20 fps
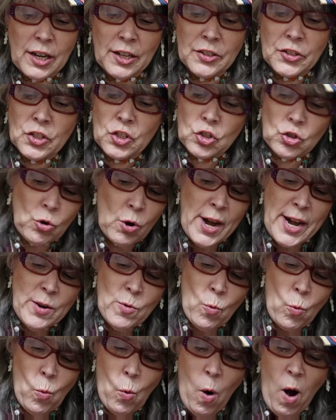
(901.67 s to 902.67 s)
a straight
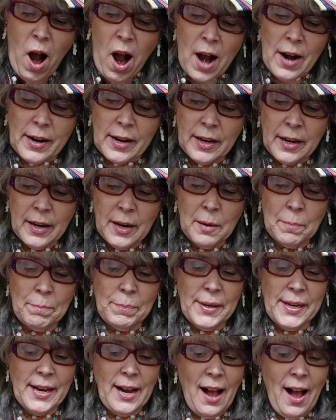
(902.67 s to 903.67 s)
walk
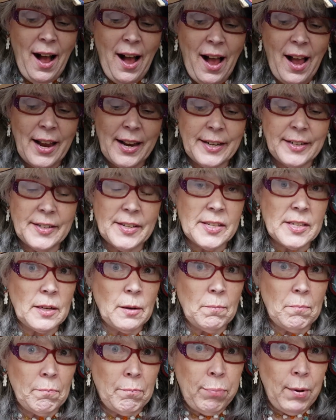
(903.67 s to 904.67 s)
behind
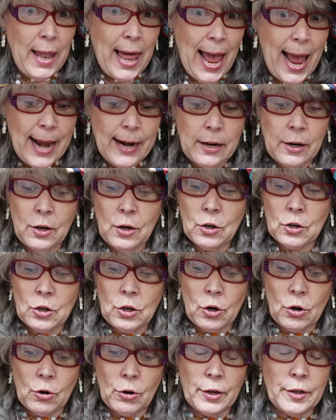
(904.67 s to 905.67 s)
some black
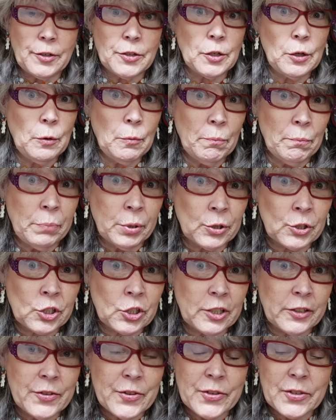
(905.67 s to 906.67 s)
currant
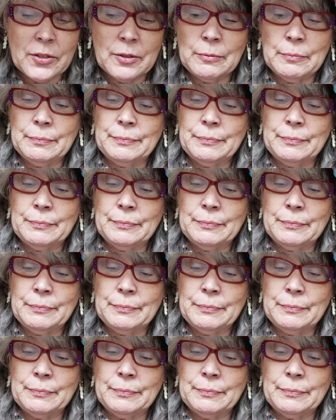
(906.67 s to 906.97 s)
bushes.